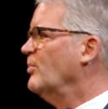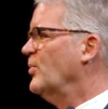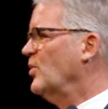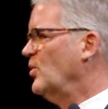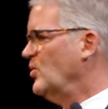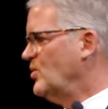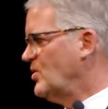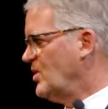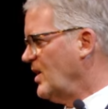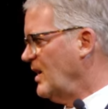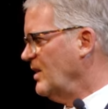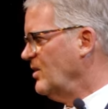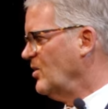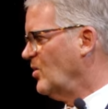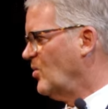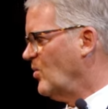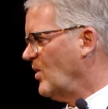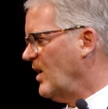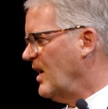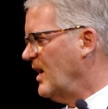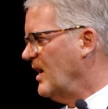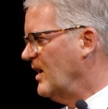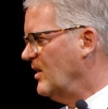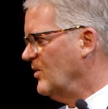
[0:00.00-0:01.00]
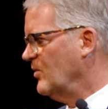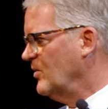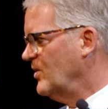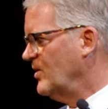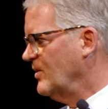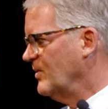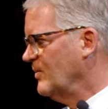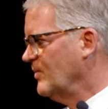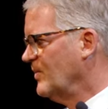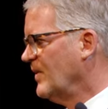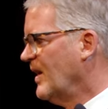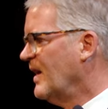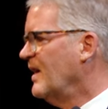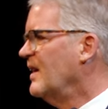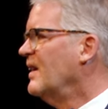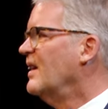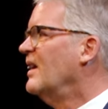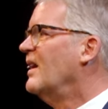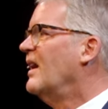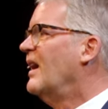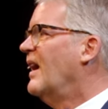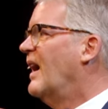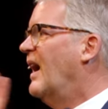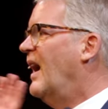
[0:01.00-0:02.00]
boots on the ground,
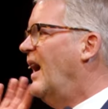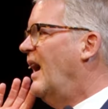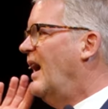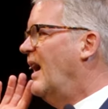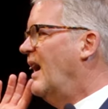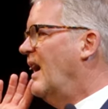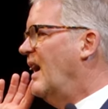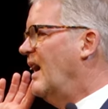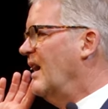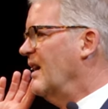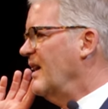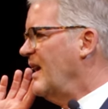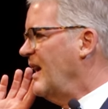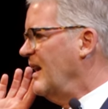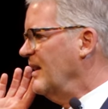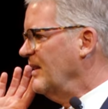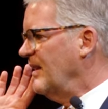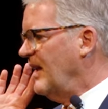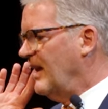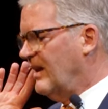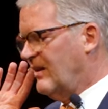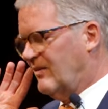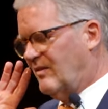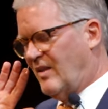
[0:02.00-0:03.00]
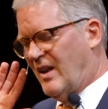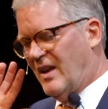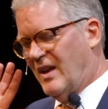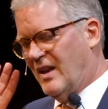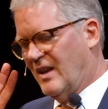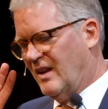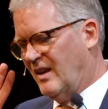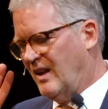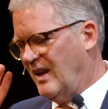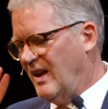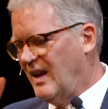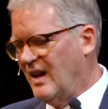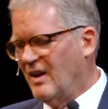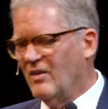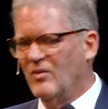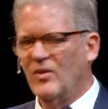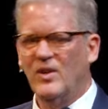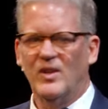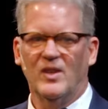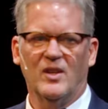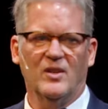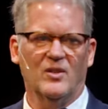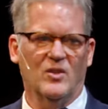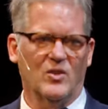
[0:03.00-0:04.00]
uh, and that had
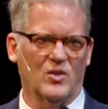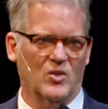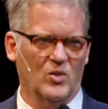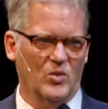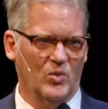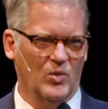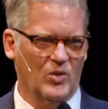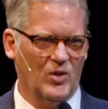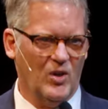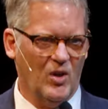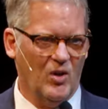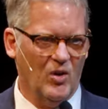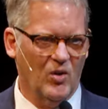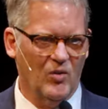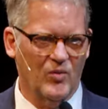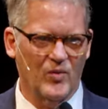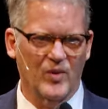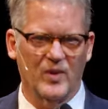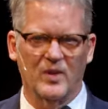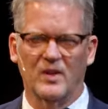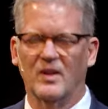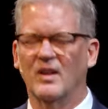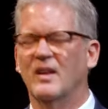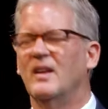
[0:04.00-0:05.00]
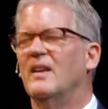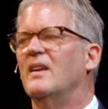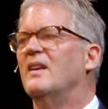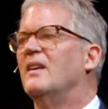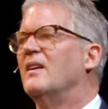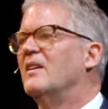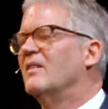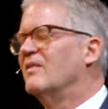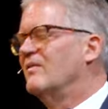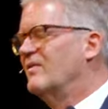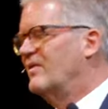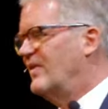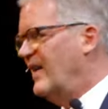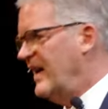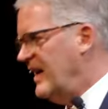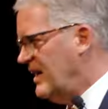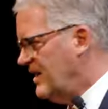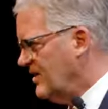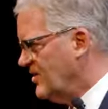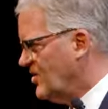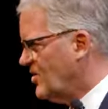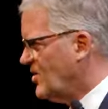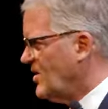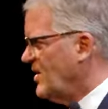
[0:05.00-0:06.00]
everything to do with COVID,
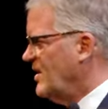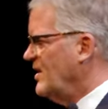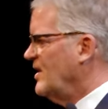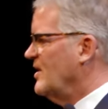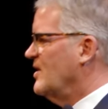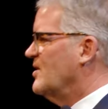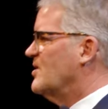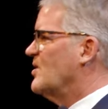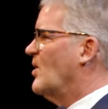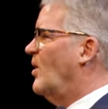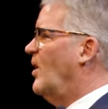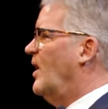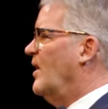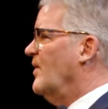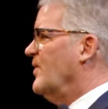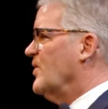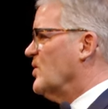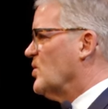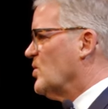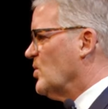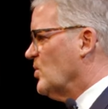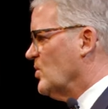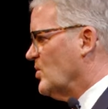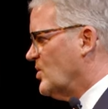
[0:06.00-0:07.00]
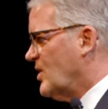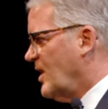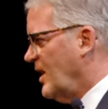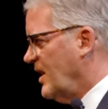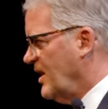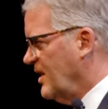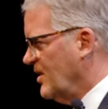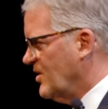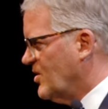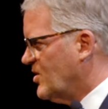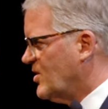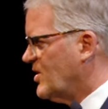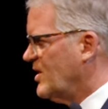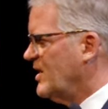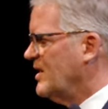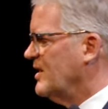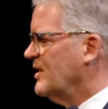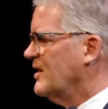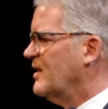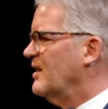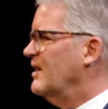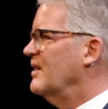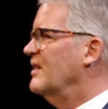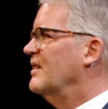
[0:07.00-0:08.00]
vacancies, officers getting
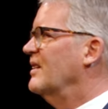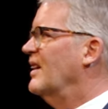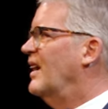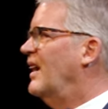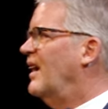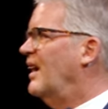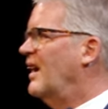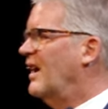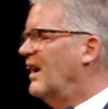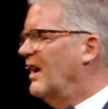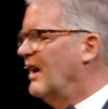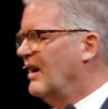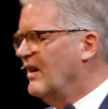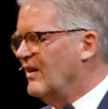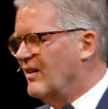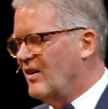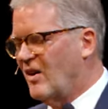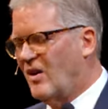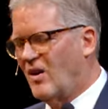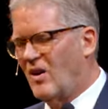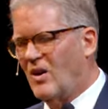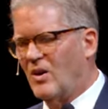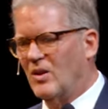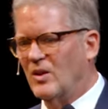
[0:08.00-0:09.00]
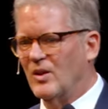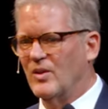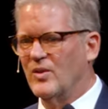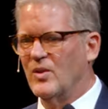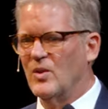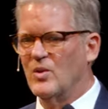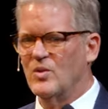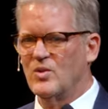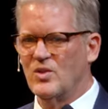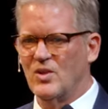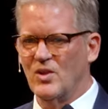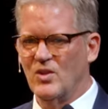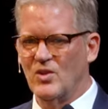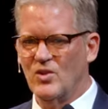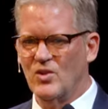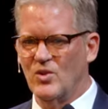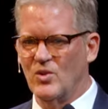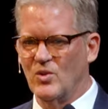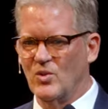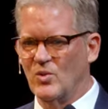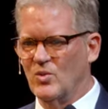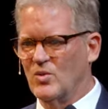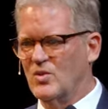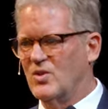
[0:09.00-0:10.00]
sick, uh, all of those
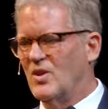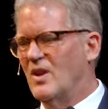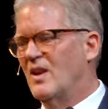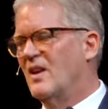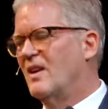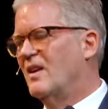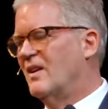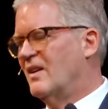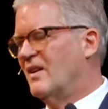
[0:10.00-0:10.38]
issues